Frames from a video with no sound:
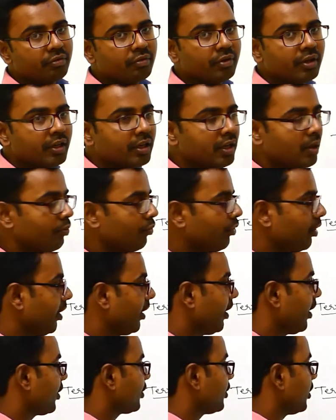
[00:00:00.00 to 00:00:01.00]
Fe in upward
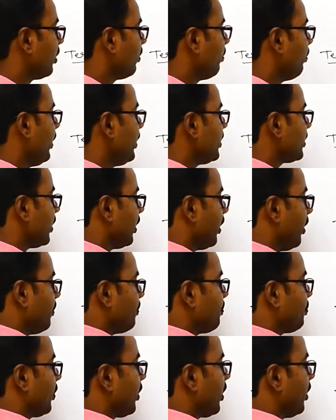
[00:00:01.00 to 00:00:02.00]
direction. Means
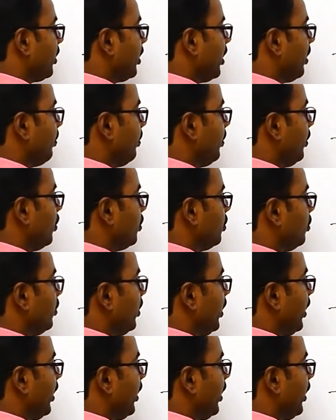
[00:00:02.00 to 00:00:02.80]
W